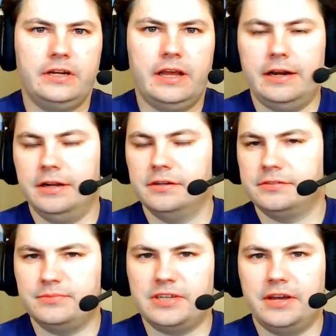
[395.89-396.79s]
and here's some
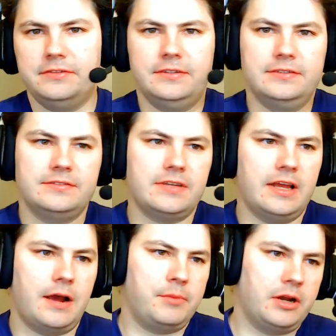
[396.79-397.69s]
skeletons and
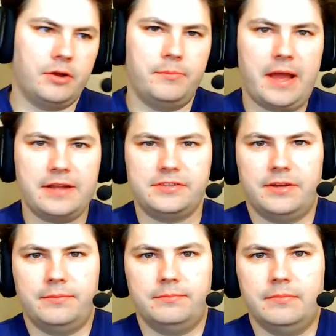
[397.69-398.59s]
I'm going to go bash
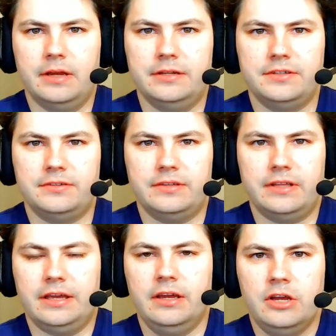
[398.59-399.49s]
them until they
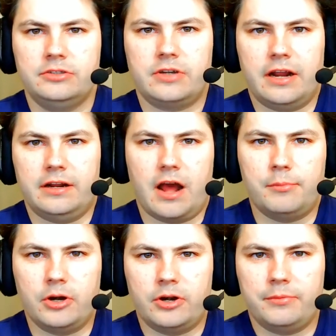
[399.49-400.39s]
try to not
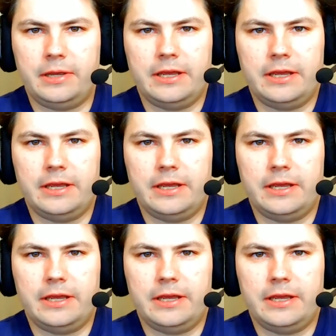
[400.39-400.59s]
murder me,